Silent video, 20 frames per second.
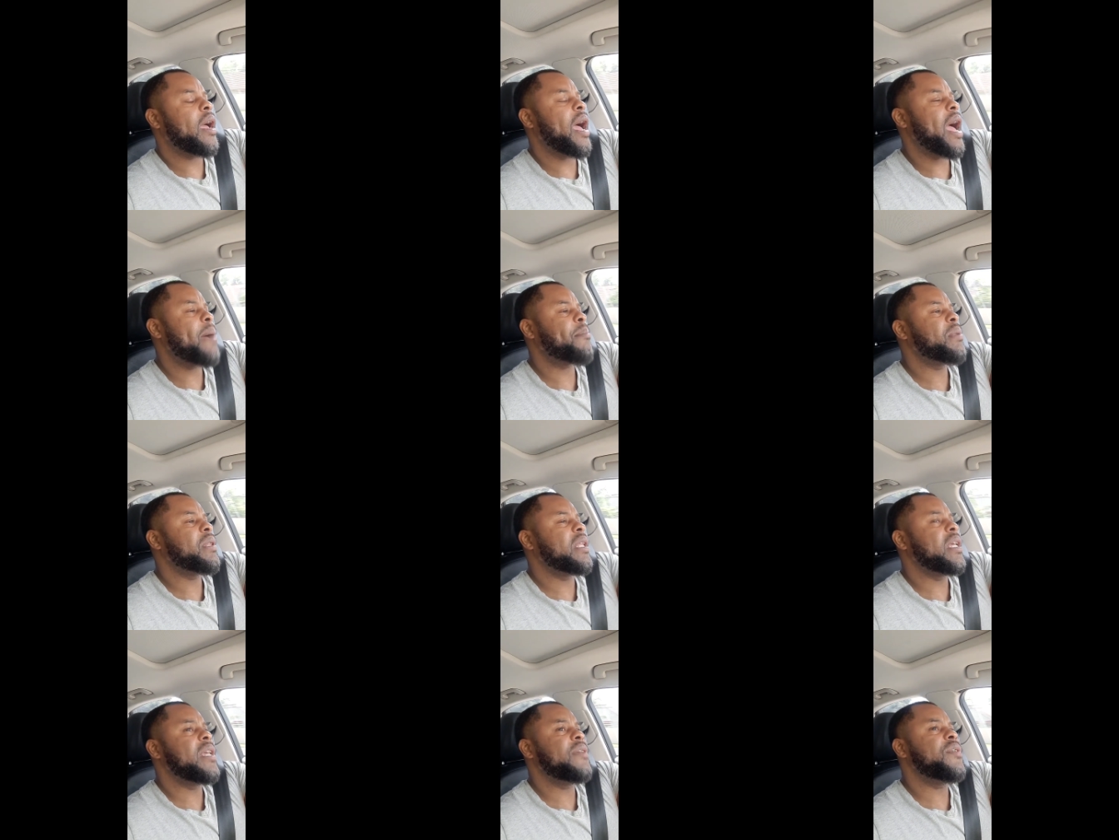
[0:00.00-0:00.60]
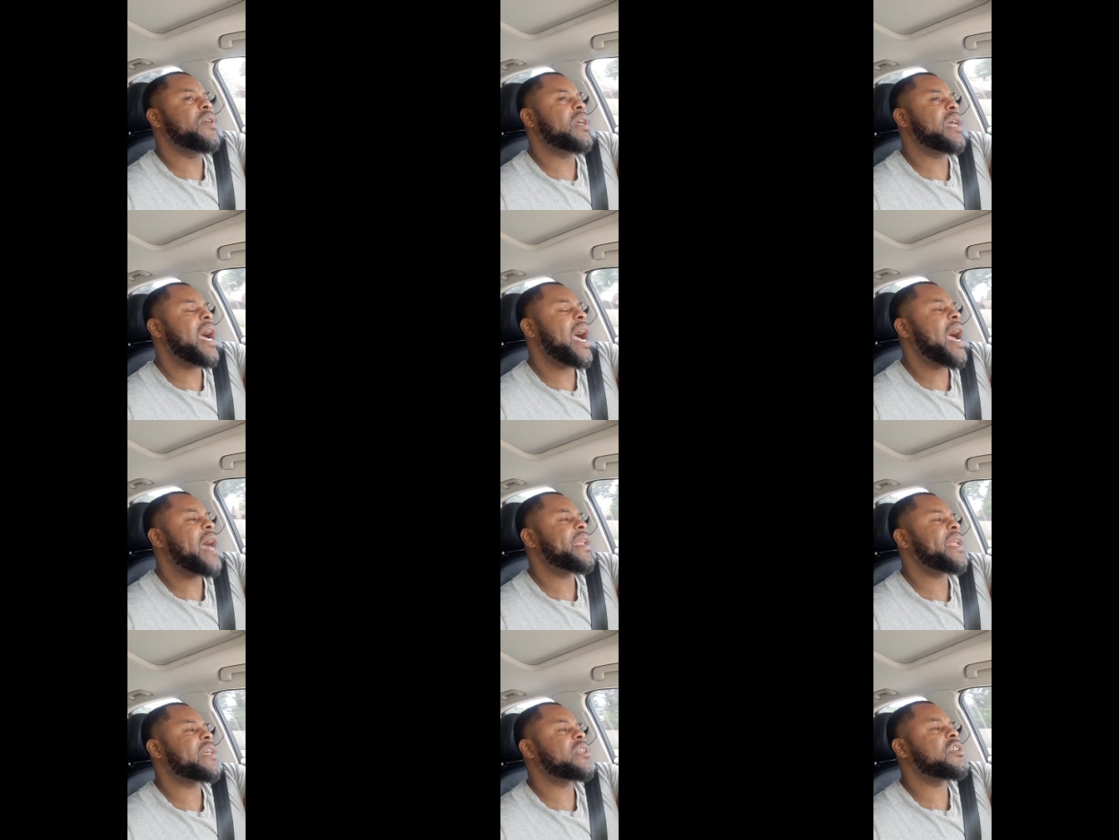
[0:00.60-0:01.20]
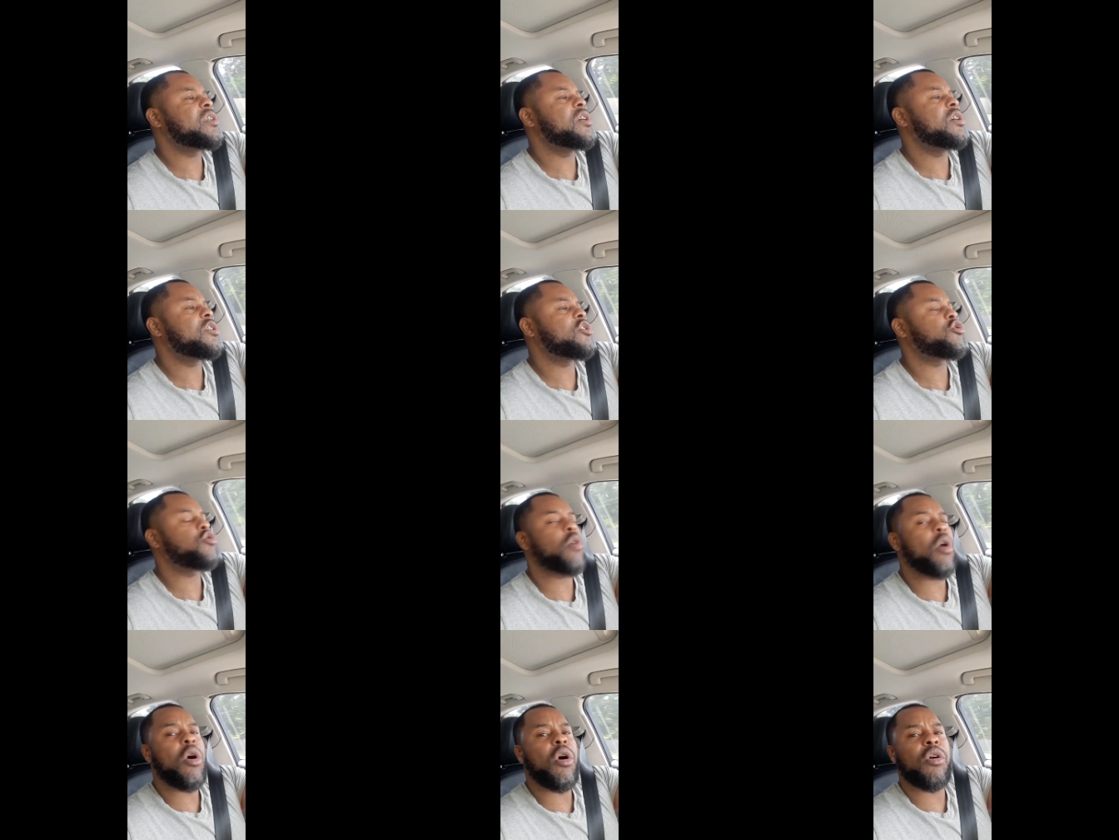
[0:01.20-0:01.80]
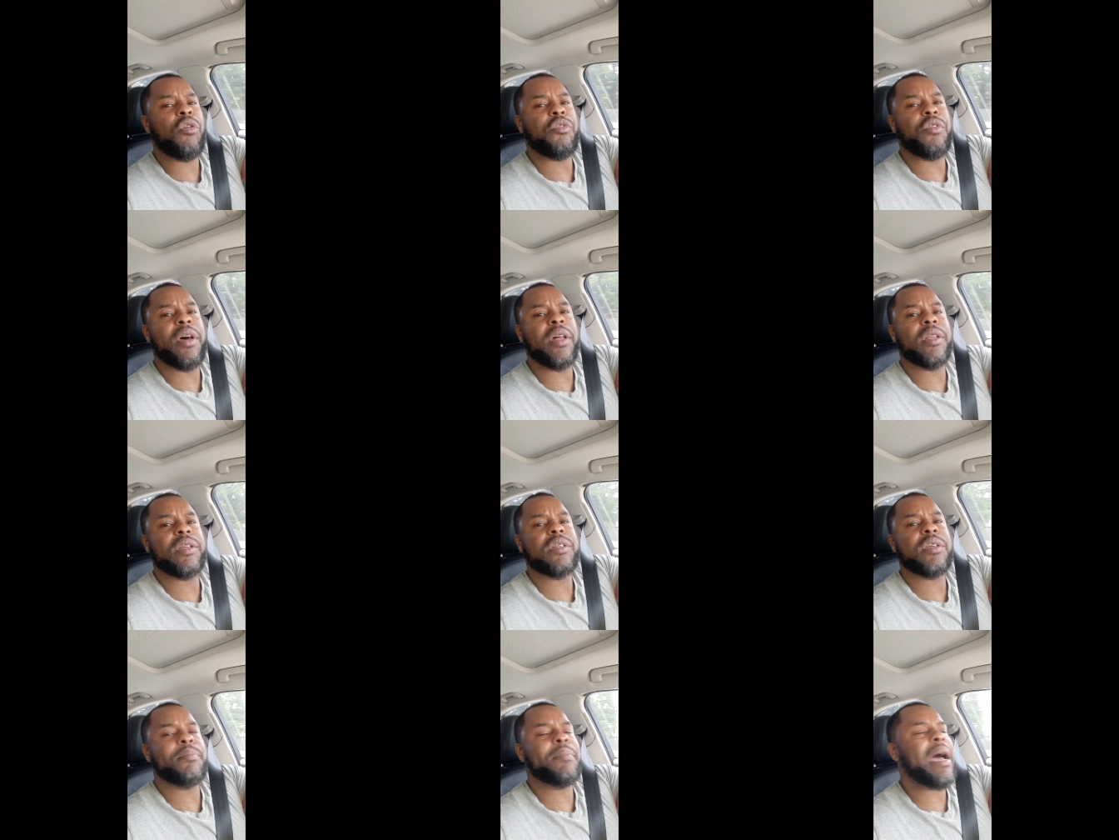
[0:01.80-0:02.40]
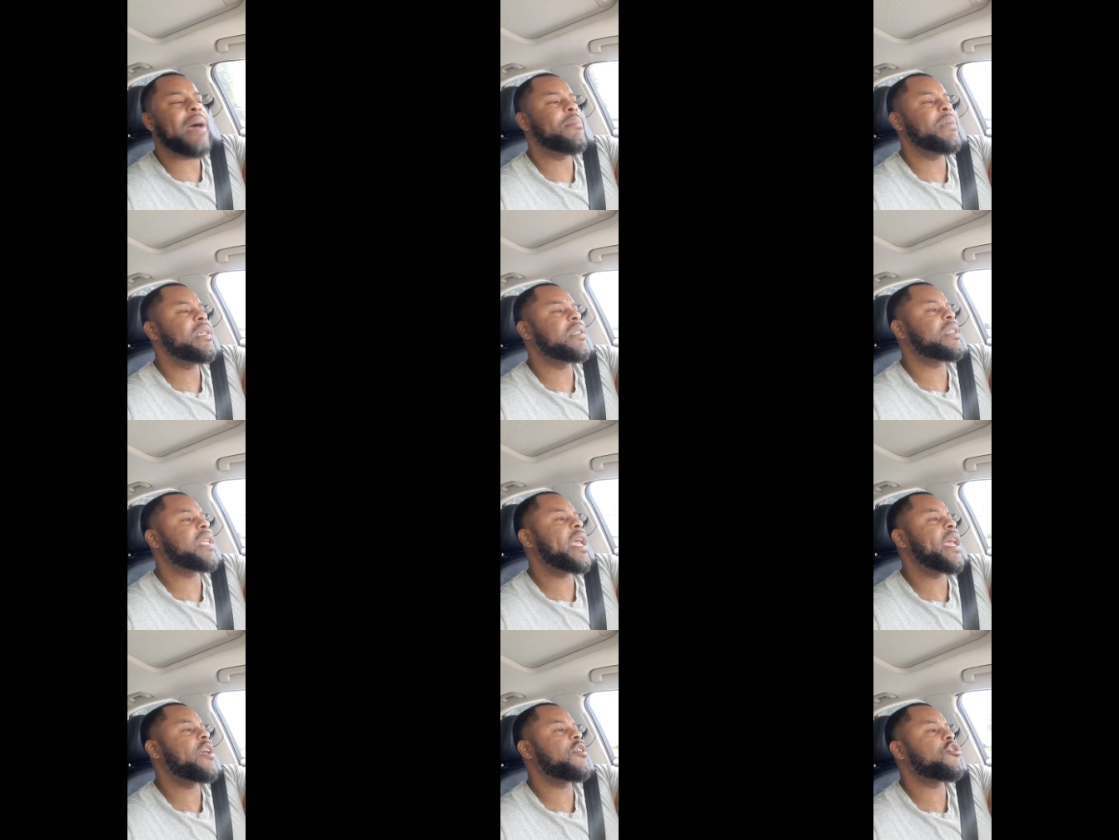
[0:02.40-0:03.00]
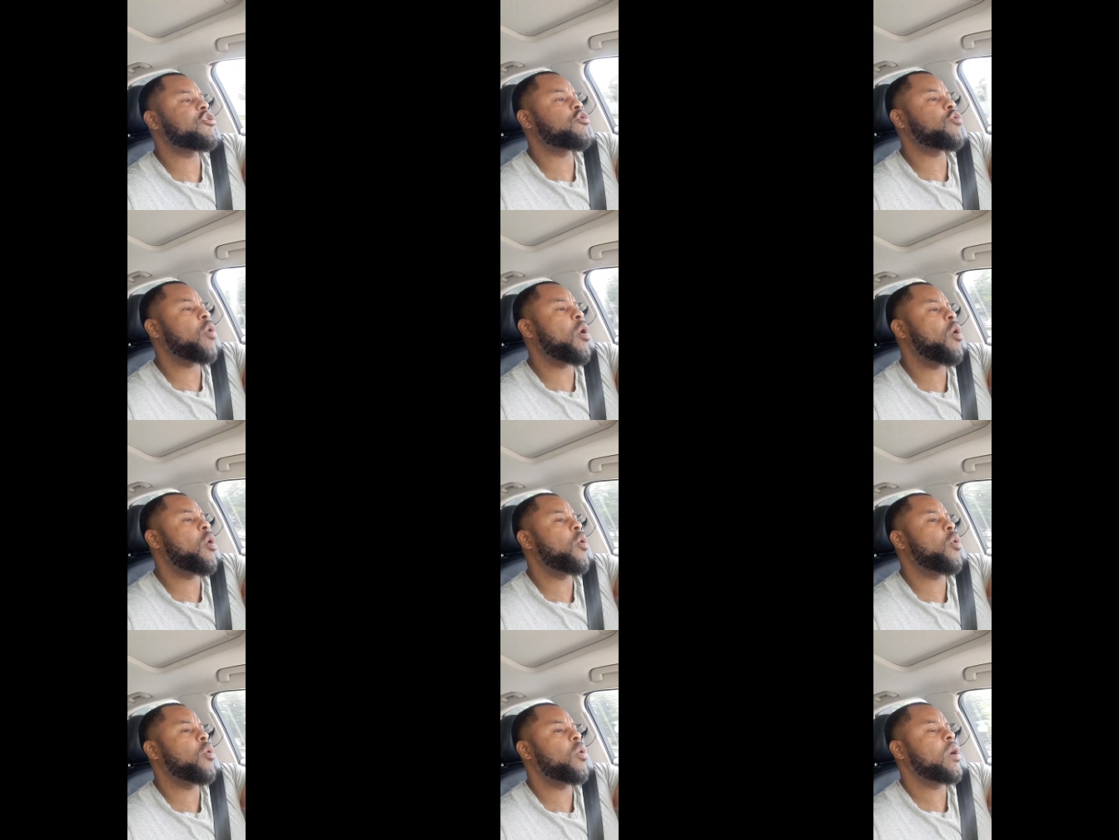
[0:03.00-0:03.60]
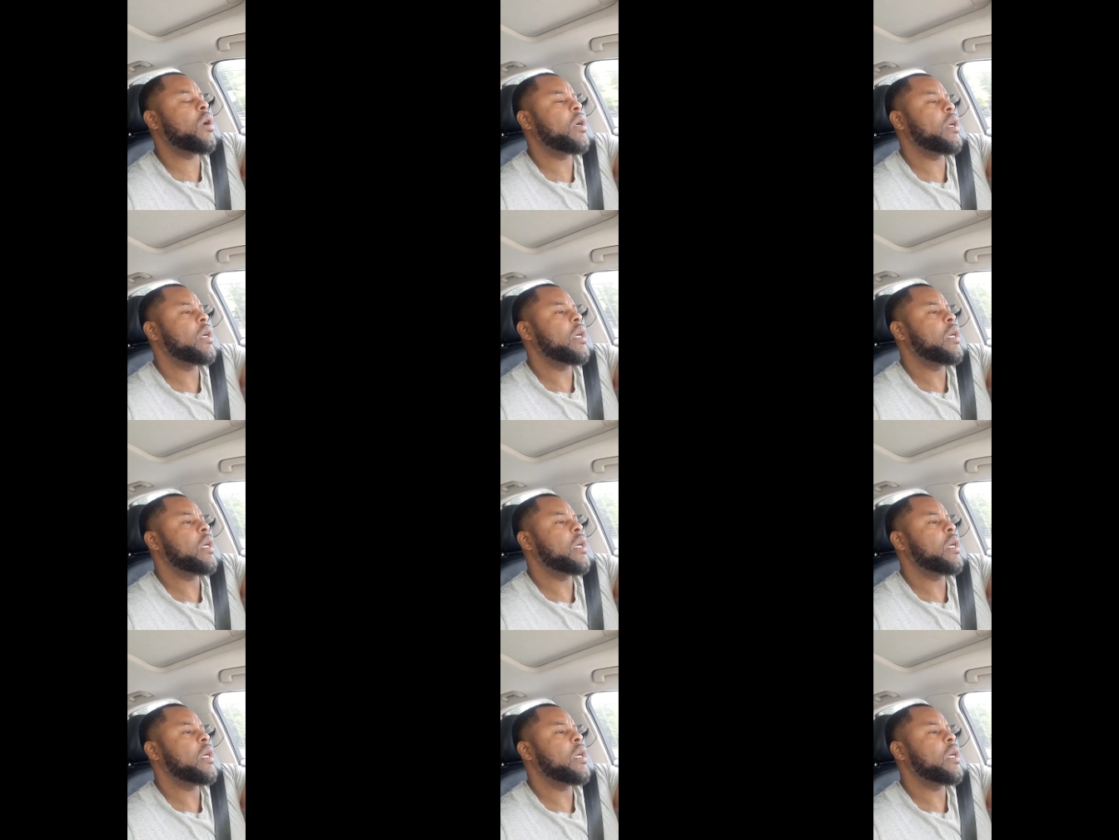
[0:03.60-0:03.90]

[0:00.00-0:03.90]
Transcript: I believe in God and I stood strong, fellas. And by me staying strong,